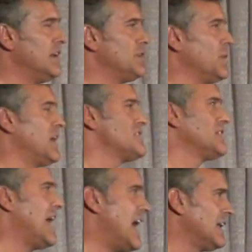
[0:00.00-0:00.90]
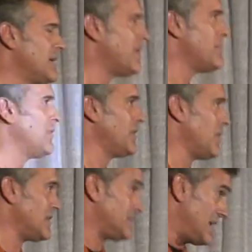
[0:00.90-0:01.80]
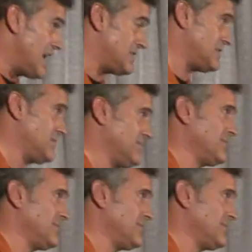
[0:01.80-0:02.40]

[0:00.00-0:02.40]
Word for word: Do we occasionally ad lib on burn notice? Yes.